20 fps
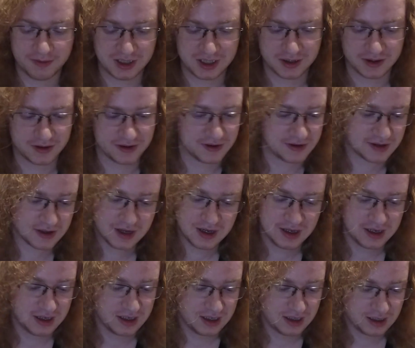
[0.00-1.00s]
because
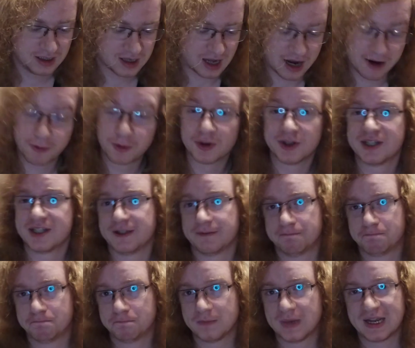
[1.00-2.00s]
I really
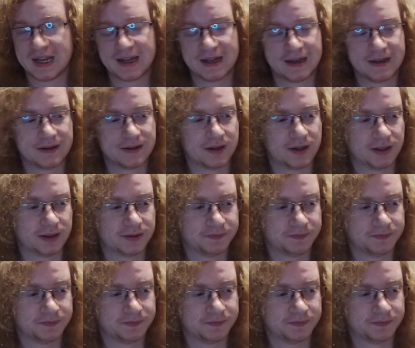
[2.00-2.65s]
did. And